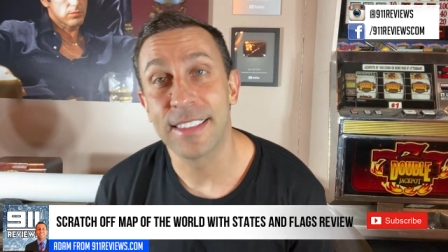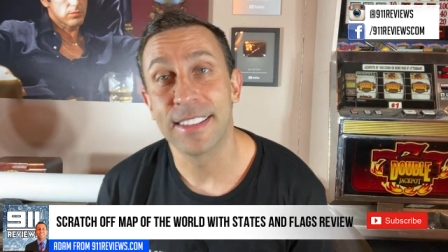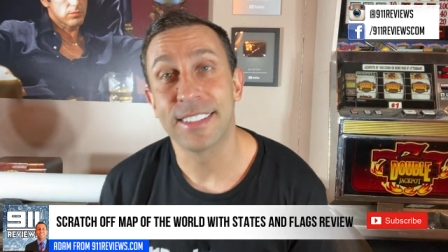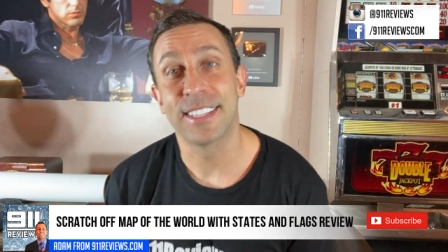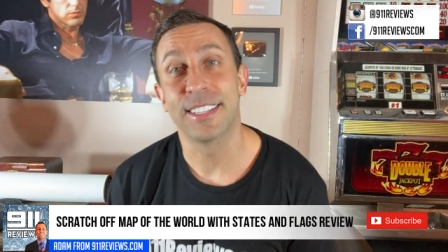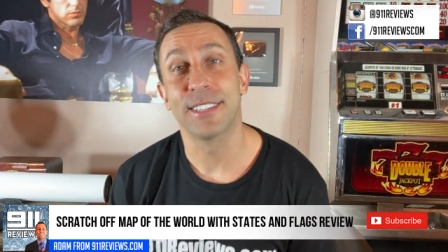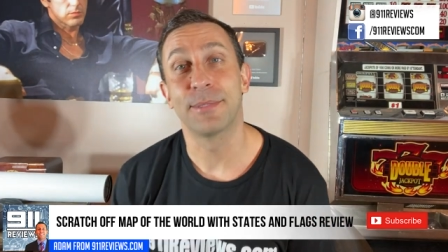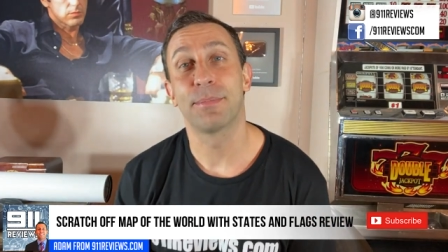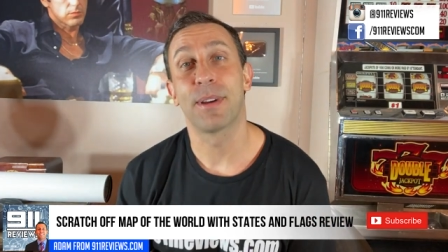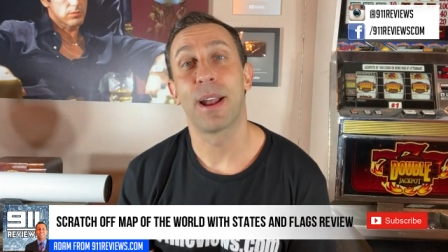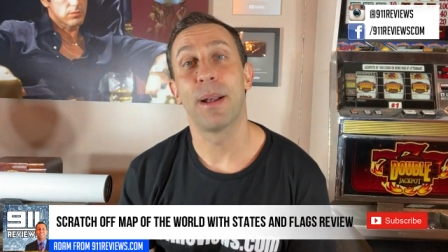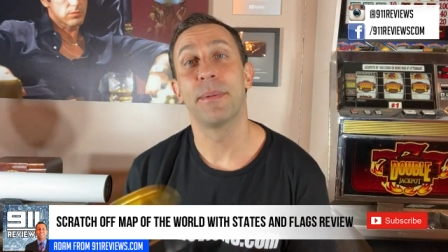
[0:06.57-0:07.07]
This
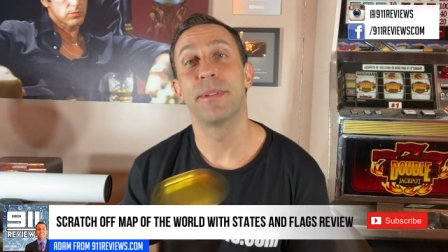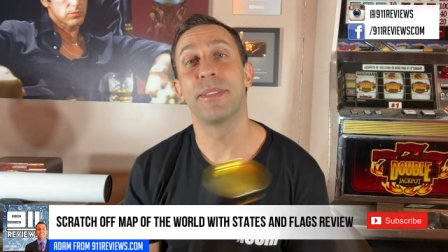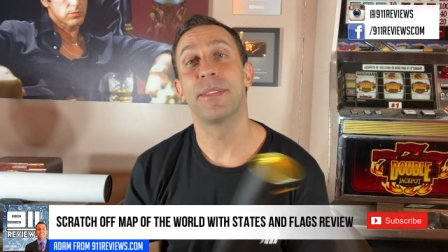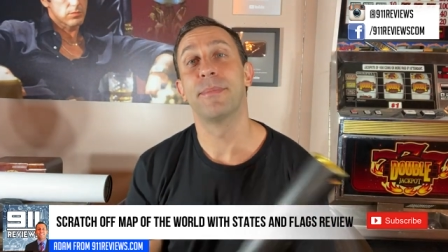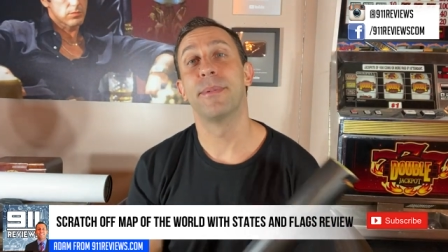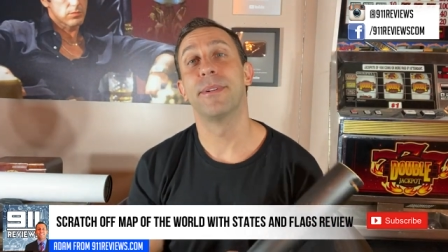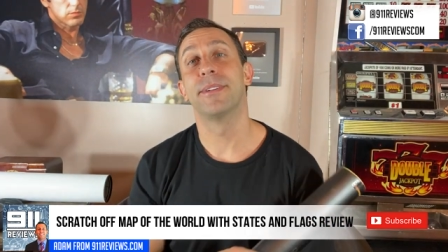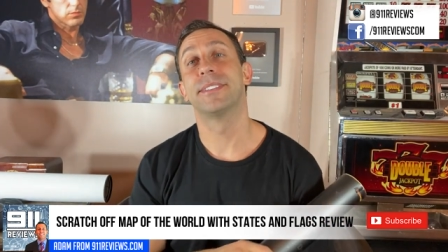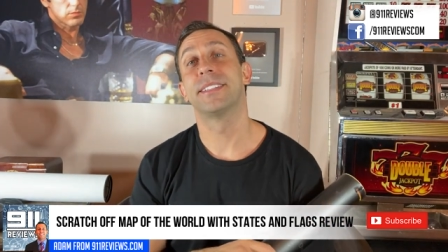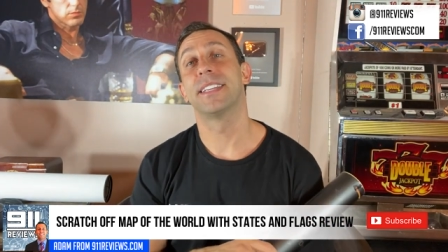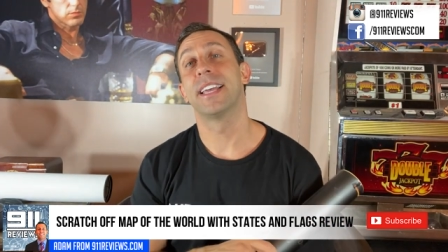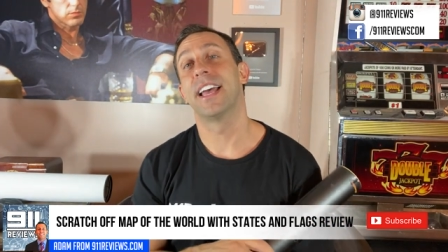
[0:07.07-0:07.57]
is probably the
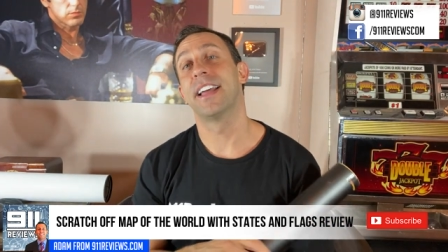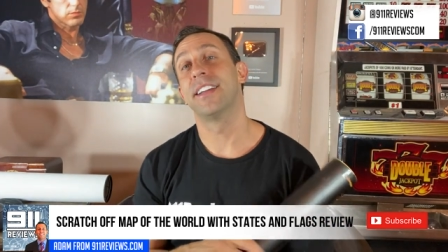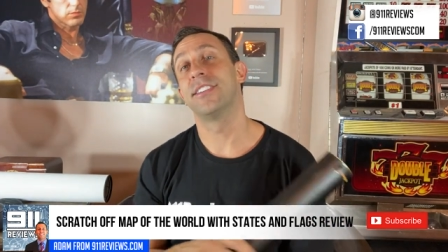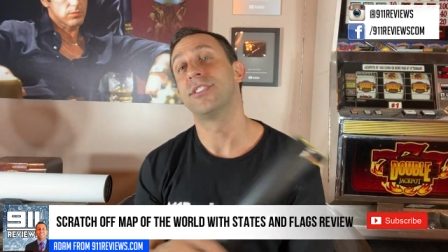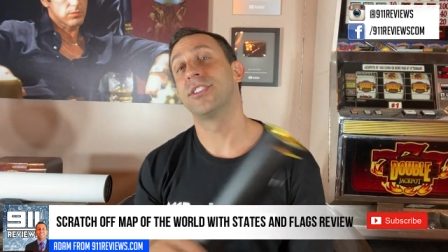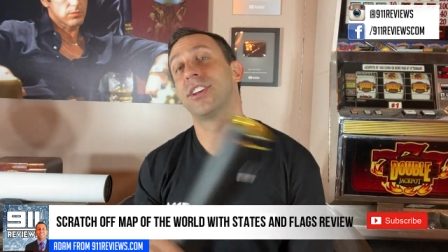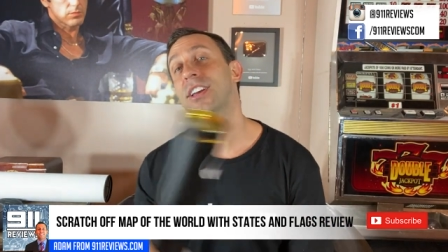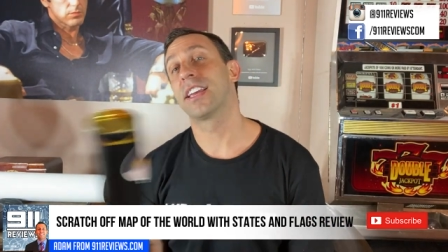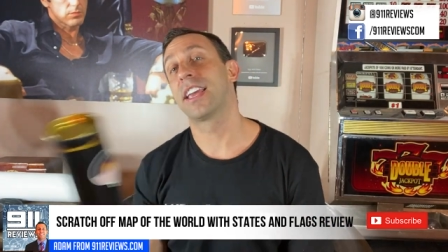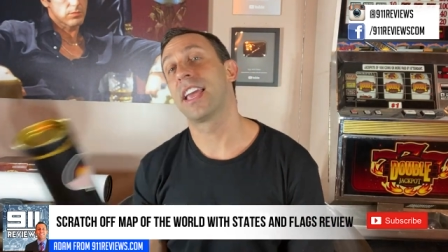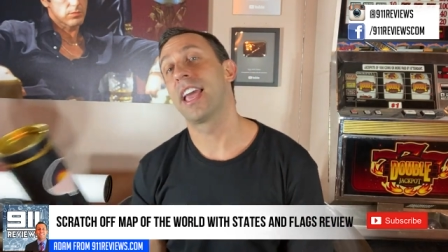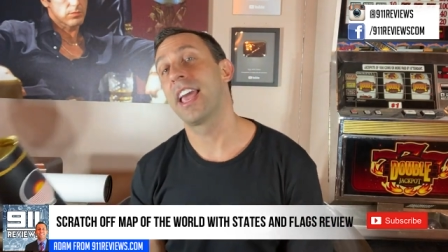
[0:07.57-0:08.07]
most
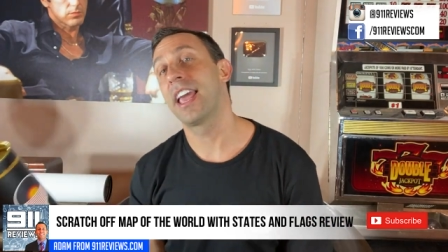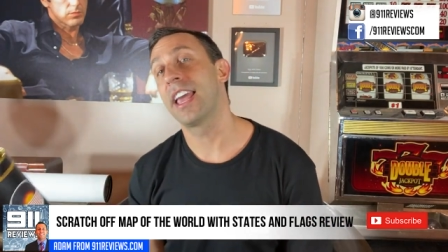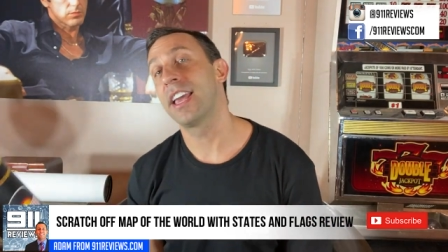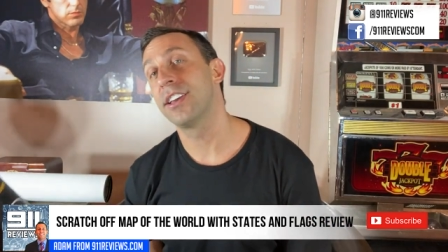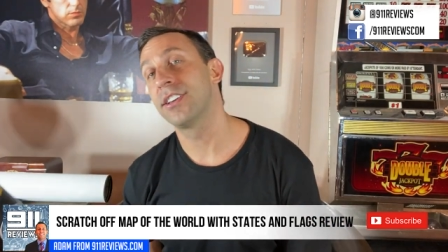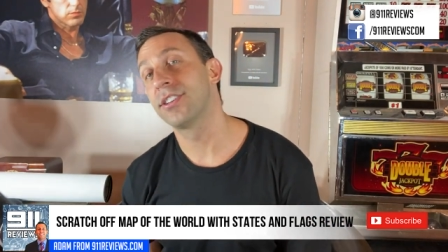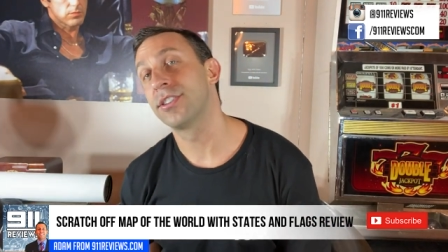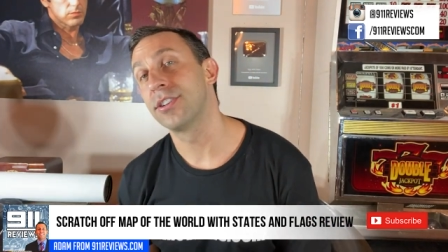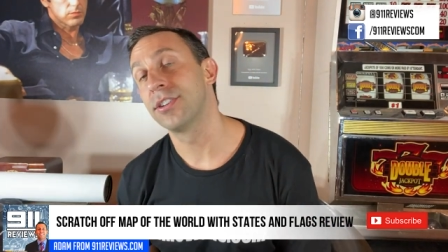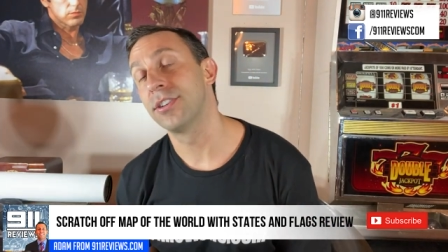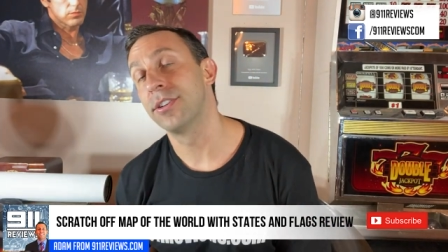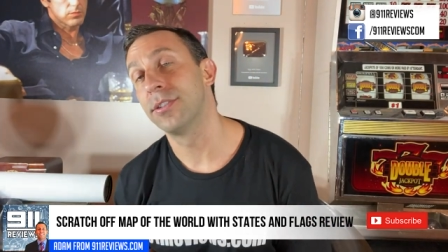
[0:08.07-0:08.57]

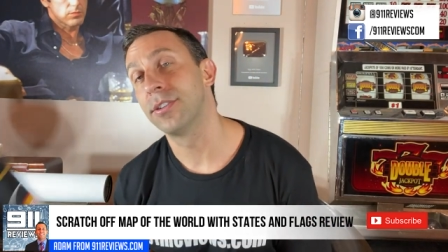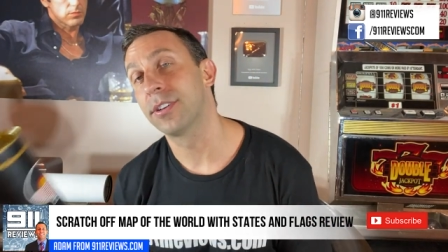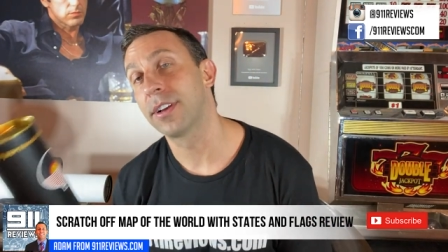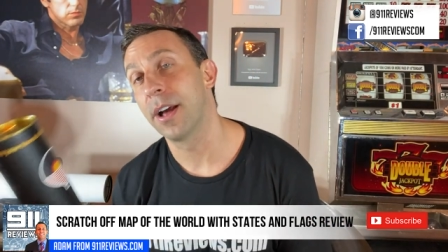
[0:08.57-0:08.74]
educational